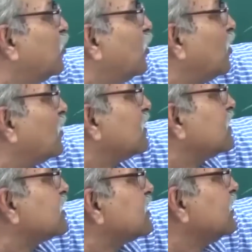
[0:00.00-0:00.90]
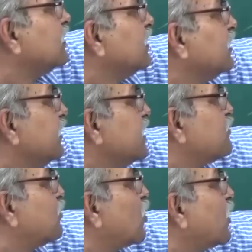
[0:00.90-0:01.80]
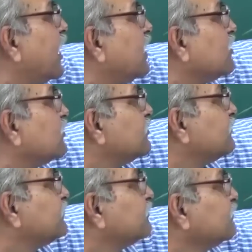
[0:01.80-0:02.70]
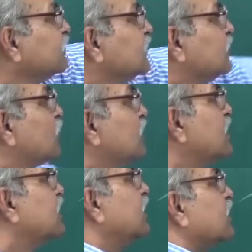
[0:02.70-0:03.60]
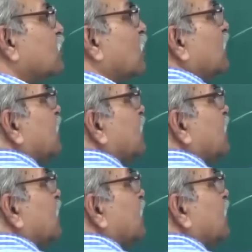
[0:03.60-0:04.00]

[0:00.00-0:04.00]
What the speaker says: bonds is broken. So this electron